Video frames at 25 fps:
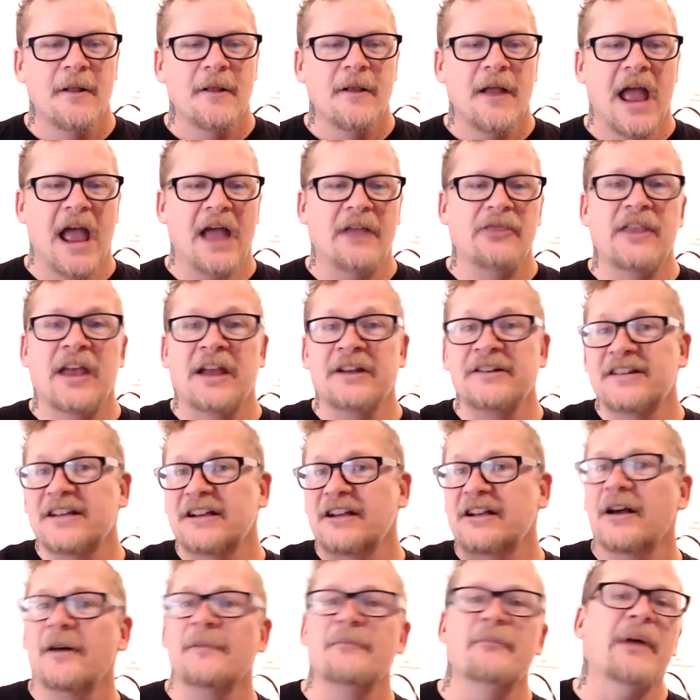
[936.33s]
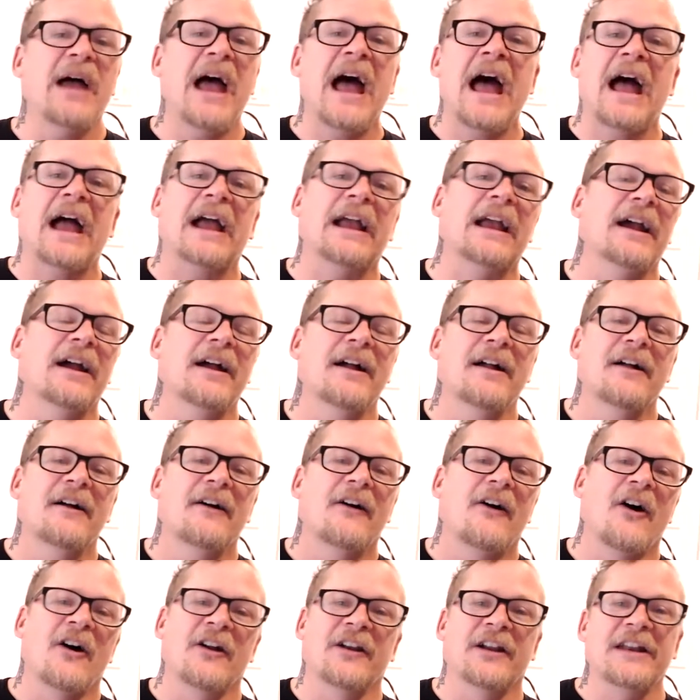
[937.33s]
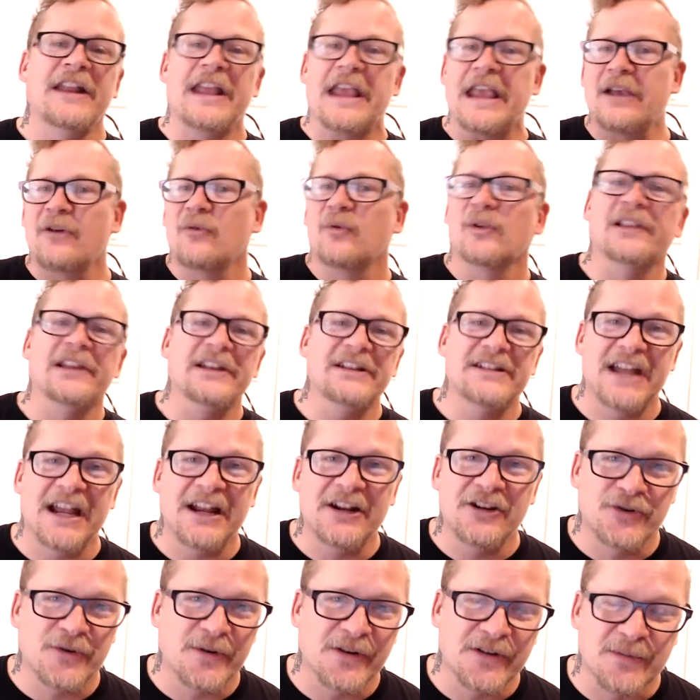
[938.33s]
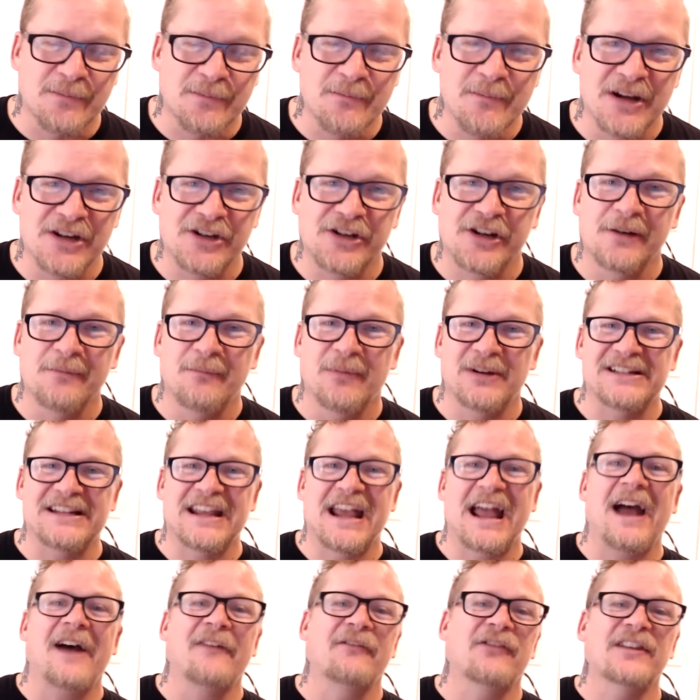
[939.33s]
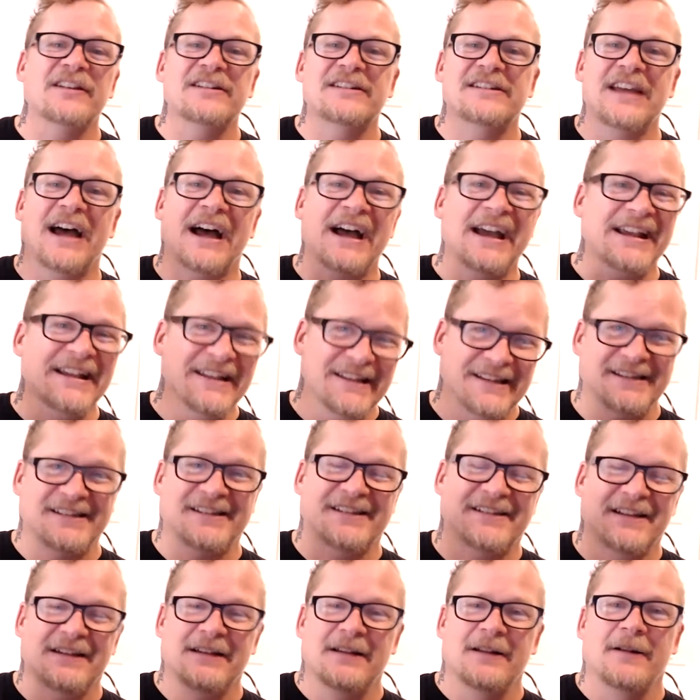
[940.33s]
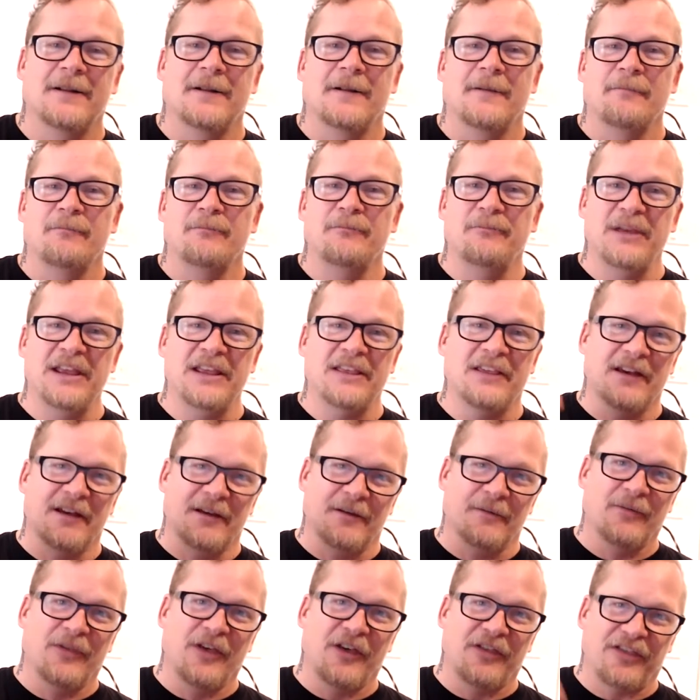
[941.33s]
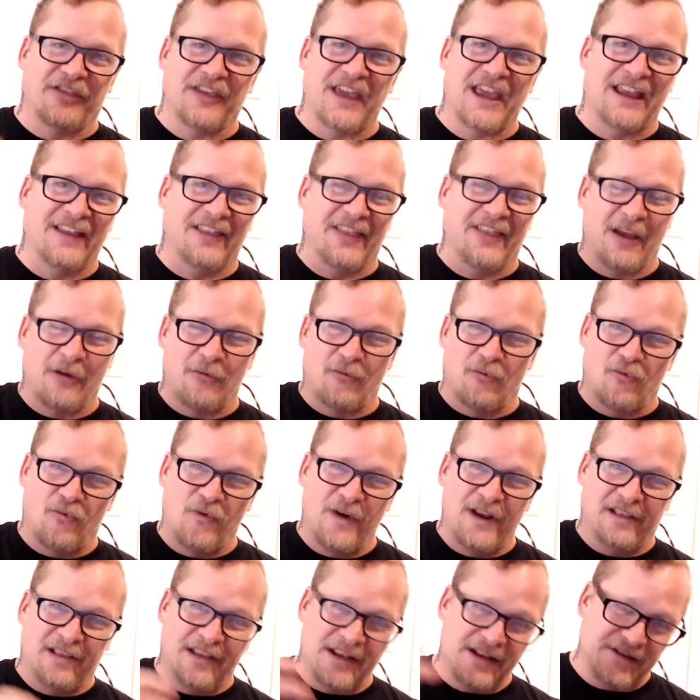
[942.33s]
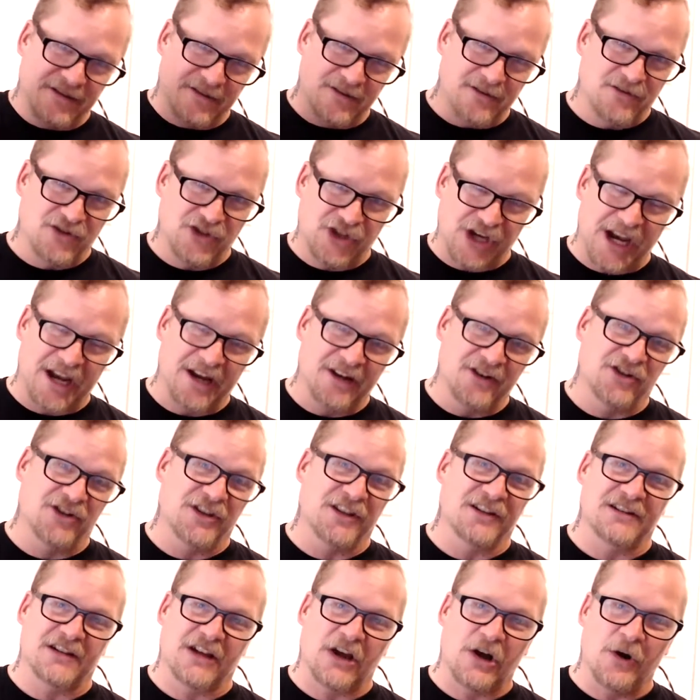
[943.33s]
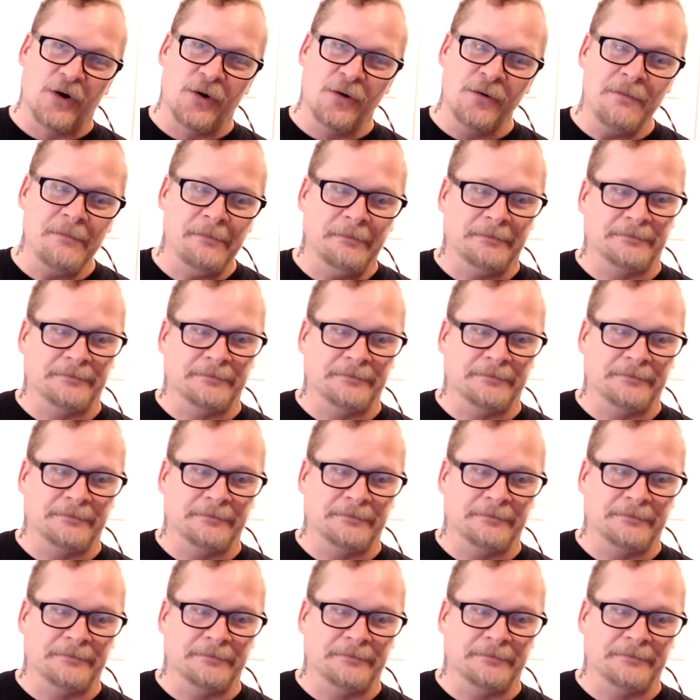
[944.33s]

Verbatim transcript: And then to come back on an equally dangerous mission, but to have the dice be the the thing that really changed the tone,